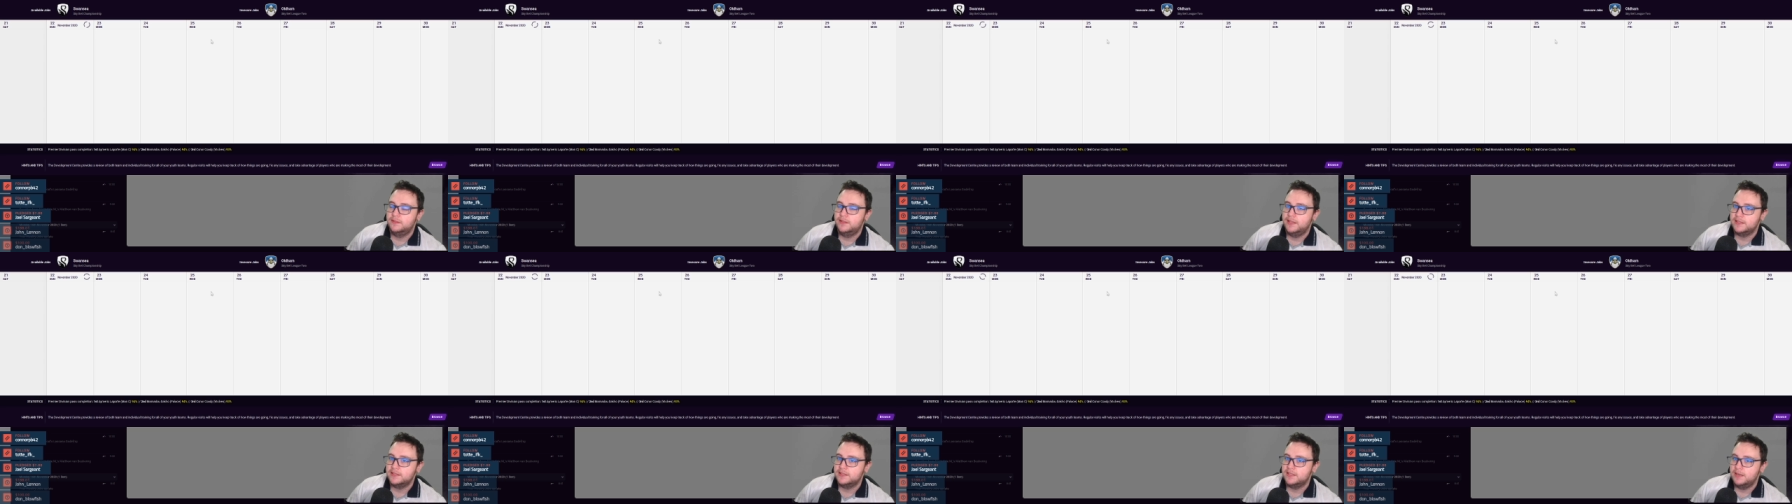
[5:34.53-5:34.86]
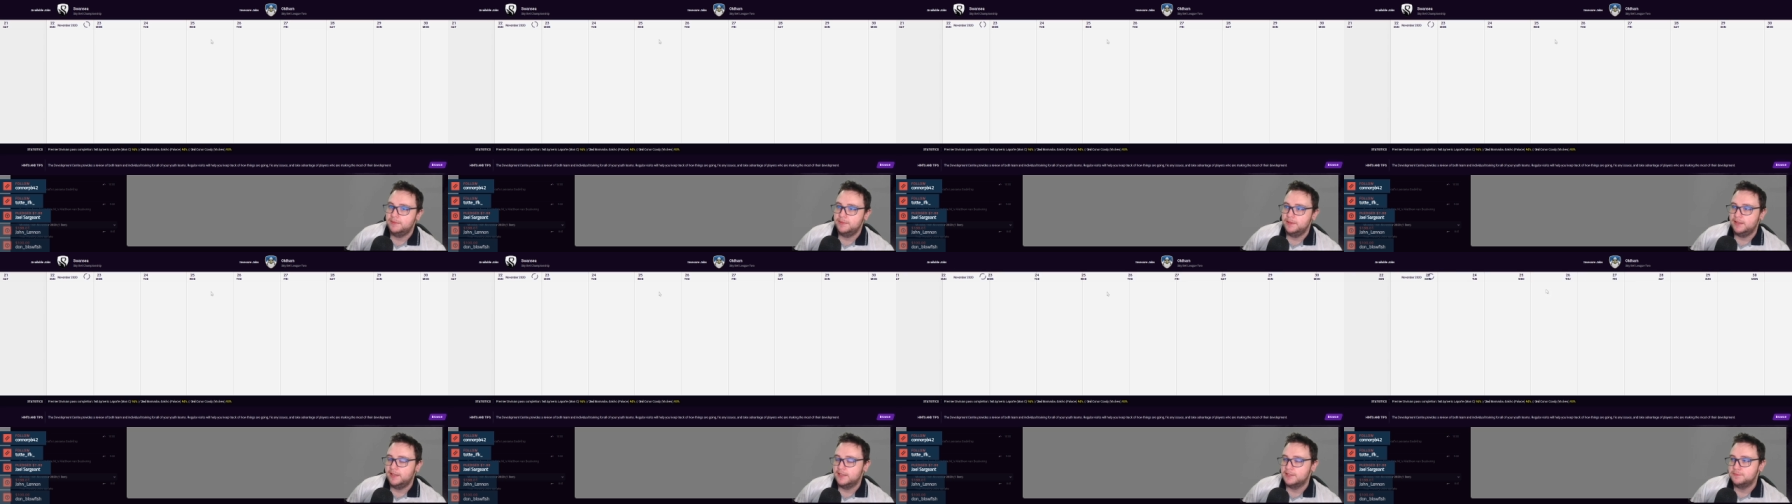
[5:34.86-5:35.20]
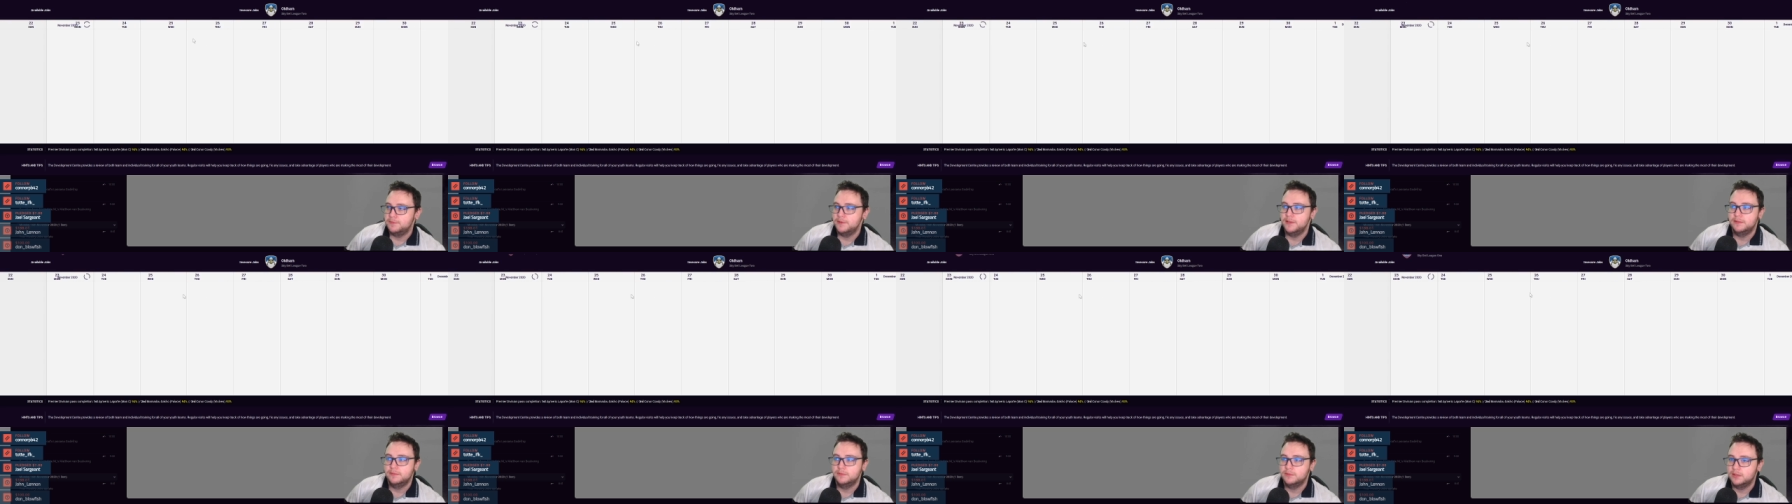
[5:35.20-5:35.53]
next time it lets
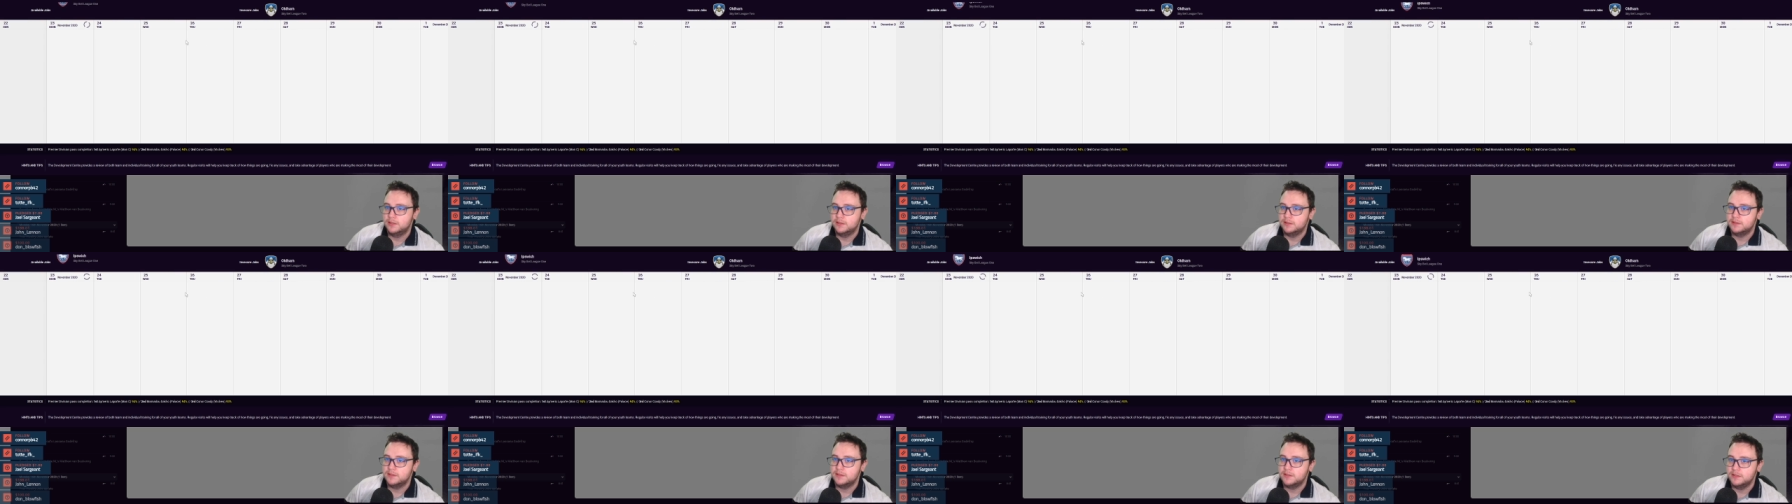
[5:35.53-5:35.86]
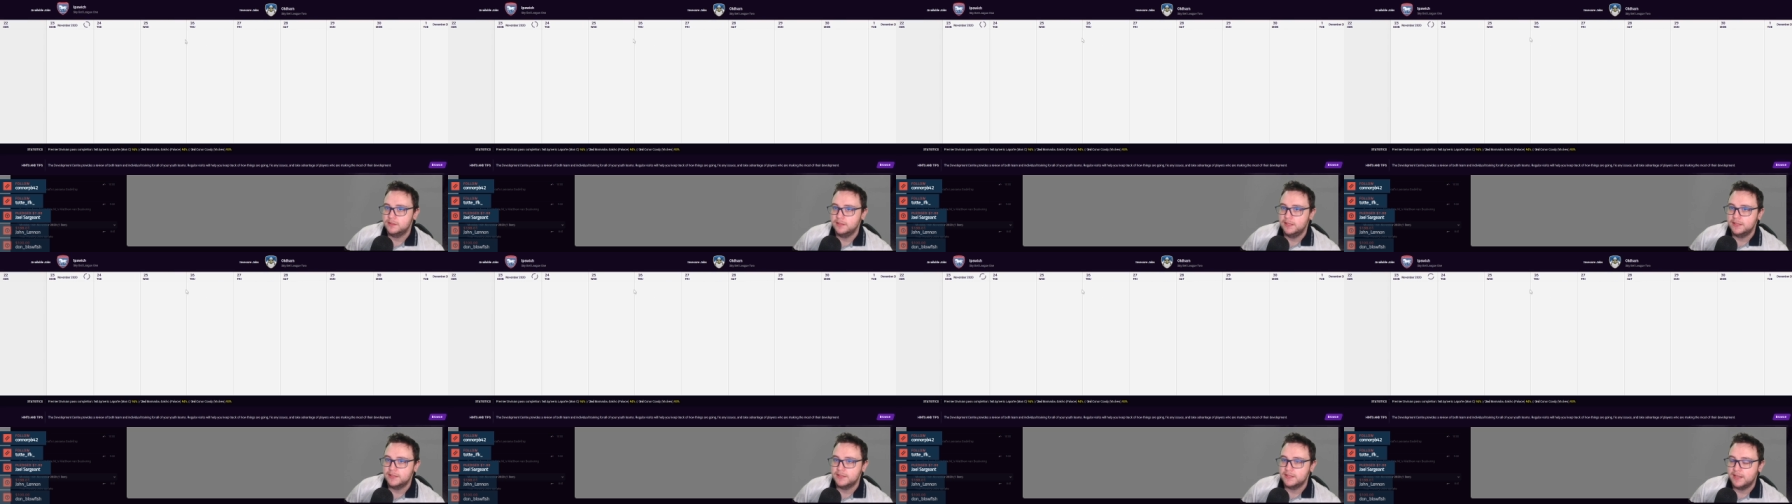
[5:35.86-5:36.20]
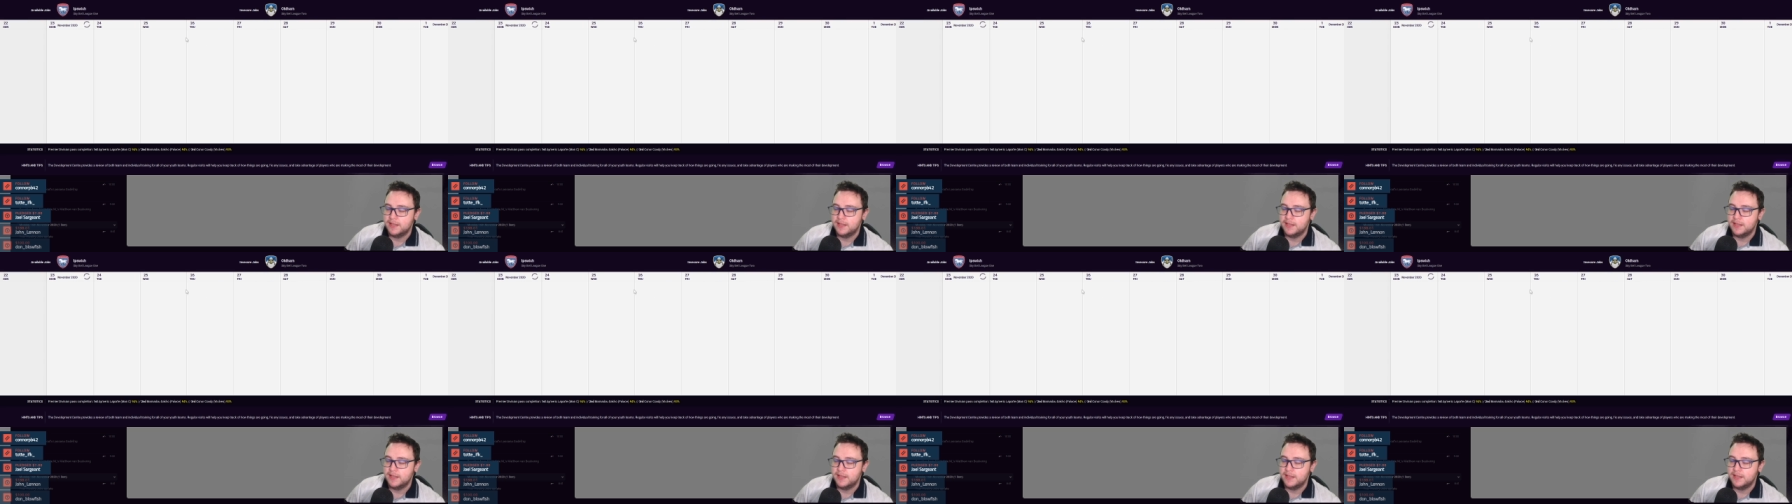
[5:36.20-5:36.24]
me. Let's